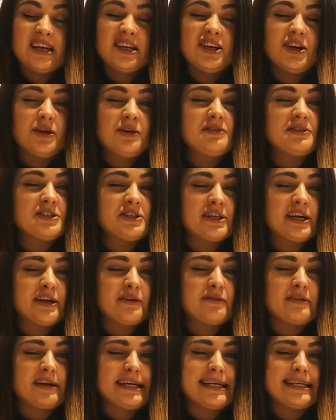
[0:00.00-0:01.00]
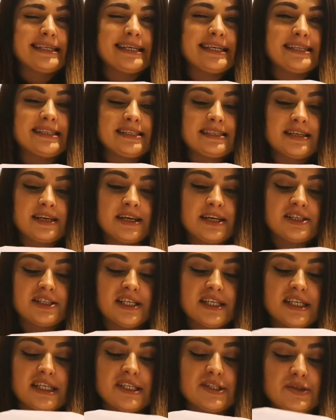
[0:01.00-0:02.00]
don't know, should I read it?
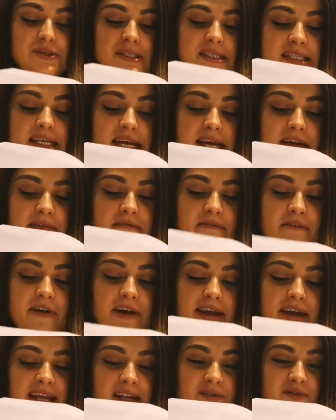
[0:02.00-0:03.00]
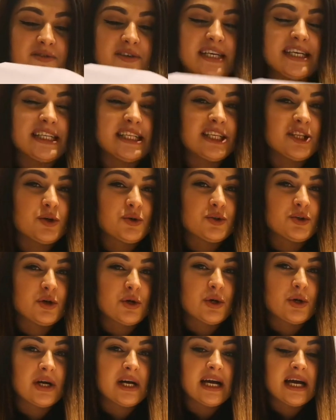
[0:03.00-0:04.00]
She did not say if I can read it or
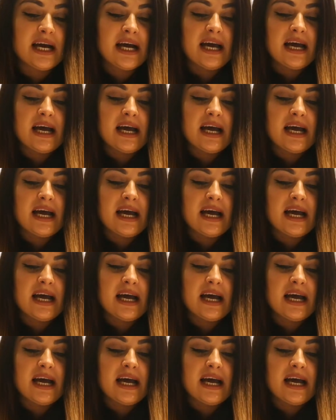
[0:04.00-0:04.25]
not.